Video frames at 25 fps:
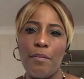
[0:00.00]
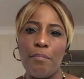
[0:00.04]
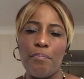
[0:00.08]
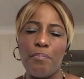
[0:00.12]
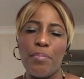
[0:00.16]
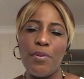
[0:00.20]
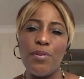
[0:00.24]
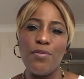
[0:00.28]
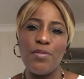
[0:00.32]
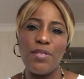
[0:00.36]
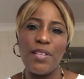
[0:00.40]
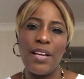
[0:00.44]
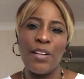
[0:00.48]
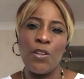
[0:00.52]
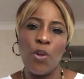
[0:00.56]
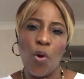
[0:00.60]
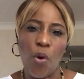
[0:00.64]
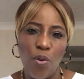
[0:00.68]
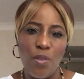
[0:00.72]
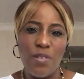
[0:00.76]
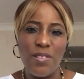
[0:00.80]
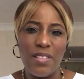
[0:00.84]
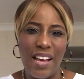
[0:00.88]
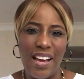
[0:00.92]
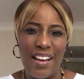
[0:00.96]
built an
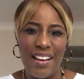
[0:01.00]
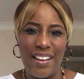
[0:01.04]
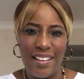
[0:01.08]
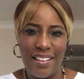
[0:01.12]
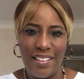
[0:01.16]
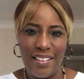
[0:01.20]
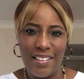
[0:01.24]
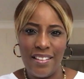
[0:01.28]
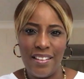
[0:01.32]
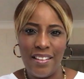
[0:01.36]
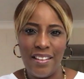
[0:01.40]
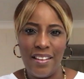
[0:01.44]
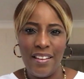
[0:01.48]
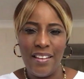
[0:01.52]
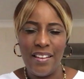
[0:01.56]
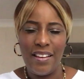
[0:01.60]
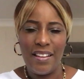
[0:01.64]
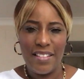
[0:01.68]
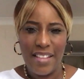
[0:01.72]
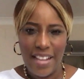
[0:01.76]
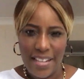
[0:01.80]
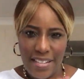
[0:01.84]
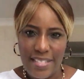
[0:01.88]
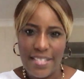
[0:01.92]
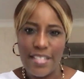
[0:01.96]
altar
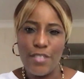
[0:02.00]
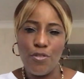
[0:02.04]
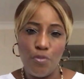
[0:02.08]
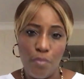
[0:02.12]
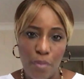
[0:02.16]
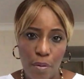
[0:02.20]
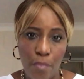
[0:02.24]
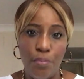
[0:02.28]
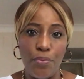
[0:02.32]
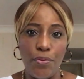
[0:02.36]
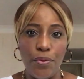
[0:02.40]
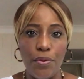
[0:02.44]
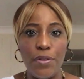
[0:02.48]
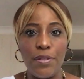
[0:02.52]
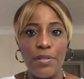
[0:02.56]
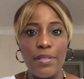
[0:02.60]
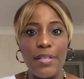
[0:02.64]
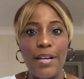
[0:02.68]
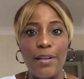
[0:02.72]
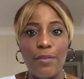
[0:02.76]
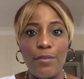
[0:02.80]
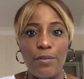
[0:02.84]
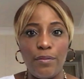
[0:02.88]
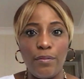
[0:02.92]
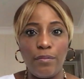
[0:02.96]
that needed to be broken
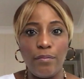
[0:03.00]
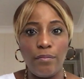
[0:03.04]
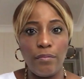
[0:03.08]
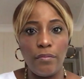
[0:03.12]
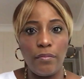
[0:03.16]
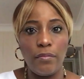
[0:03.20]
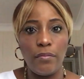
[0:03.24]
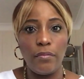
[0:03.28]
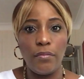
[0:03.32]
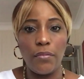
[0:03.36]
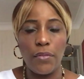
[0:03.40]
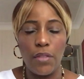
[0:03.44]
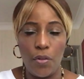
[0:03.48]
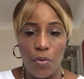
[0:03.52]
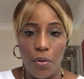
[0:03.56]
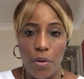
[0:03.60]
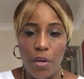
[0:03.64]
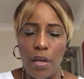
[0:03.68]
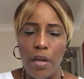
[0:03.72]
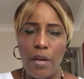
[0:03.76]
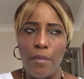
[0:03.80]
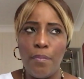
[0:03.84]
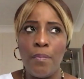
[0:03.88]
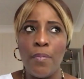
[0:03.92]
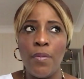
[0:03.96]
down.
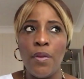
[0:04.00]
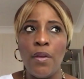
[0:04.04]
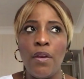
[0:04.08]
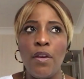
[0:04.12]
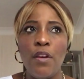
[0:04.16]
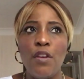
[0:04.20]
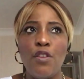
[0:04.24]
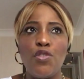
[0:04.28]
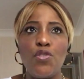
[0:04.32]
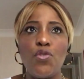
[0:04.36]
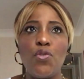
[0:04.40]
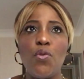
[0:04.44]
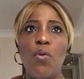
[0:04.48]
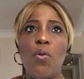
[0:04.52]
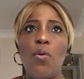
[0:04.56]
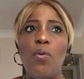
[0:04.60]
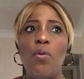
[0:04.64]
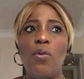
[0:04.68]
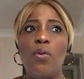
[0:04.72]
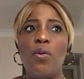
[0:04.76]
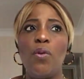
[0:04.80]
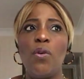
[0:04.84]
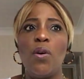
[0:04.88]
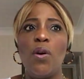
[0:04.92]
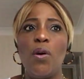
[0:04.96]
Okay.
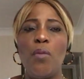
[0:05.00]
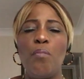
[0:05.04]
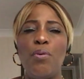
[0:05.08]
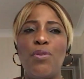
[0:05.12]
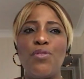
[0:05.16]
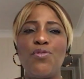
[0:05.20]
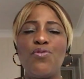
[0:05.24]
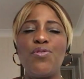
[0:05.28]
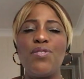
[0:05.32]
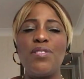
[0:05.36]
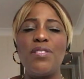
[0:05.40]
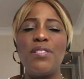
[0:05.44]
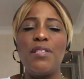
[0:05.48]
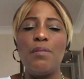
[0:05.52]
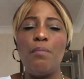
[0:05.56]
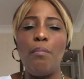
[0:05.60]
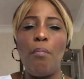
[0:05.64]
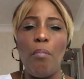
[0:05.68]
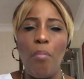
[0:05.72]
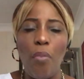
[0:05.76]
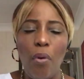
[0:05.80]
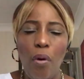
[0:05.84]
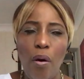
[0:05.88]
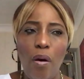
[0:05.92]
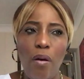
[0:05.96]
So, but you see, the
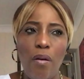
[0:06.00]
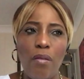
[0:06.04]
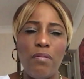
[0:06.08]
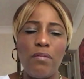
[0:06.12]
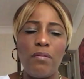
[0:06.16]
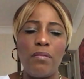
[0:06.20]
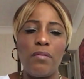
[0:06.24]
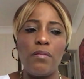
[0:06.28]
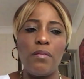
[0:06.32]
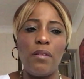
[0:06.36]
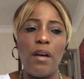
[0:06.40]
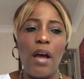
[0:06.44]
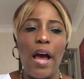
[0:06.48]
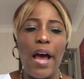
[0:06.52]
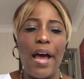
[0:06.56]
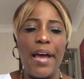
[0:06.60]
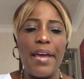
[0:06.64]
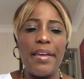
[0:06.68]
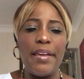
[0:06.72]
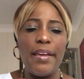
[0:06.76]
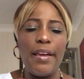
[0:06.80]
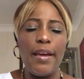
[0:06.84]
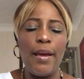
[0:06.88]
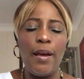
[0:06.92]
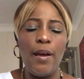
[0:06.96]
more
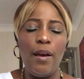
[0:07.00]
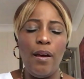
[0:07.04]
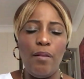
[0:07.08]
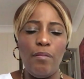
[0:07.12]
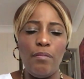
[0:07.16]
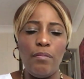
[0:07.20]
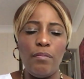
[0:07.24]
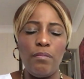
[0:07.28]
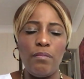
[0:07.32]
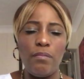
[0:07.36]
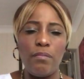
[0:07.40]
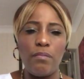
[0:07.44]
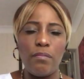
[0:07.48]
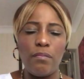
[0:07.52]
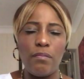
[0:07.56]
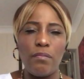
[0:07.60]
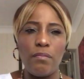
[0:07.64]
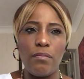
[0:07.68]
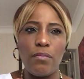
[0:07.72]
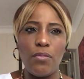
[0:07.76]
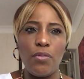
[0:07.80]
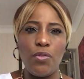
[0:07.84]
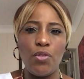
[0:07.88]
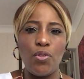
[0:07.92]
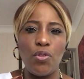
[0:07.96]
I um,
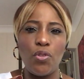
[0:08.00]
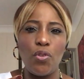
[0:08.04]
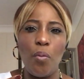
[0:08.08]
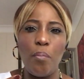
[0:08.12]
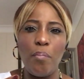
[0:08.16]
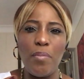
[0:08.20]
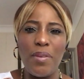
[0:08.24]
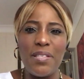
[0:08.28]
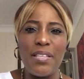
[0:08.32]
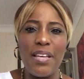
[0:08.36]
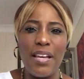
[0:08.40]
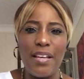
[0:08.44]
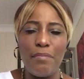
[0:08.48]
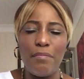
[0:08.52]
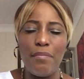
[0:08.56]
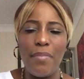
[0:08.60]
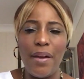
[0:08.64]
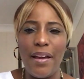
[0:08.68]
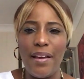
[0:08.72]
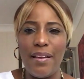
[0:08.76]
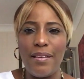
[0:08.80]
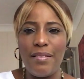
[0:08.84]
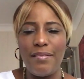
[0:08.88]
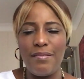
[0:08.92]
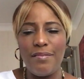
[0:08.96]
submitted
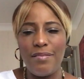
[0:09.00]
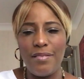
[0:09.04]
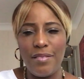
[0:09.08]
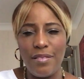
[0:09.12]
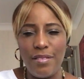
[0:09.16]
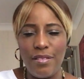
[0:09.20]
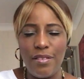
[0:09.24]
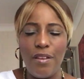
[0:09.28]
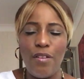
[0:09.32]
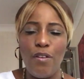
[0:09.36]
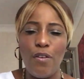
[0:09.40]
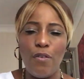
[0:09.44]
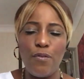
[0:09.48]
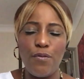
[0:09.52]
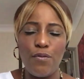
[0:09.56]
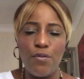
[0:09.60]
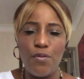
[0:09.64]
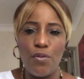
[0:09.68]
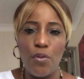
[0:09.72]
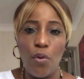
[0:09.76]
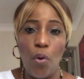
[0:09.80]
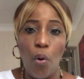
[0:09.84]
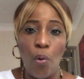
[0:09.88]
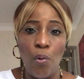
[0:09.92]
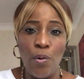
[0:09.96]
myself to
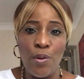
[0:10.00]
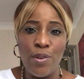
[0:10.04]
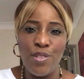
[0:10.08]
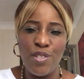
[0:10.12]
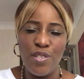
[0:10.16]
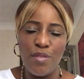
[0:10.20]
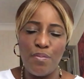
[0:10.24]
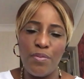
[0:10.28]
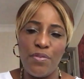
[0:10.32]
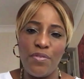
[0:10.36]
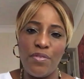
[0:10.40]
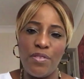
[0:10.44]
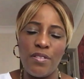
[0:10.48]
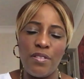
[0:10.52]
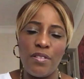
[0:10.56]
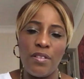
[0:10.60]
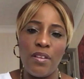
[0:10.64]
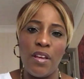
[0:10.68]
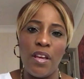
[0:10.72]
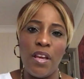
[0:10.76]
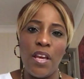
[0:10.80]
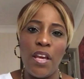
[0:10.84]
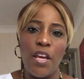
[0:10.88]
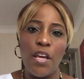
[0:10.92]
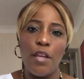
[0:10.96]
the Holy Spirit,
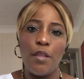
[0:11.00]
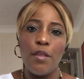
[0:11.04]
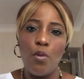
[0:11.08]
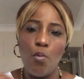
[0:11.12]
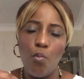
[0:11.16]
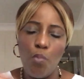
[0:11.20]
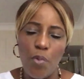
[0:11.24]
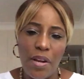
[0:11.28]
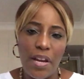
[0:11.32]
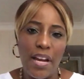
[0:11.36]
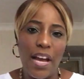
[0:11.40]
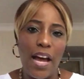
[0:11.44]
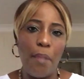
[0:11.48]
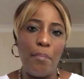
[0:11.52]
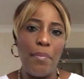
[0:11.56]
the weaker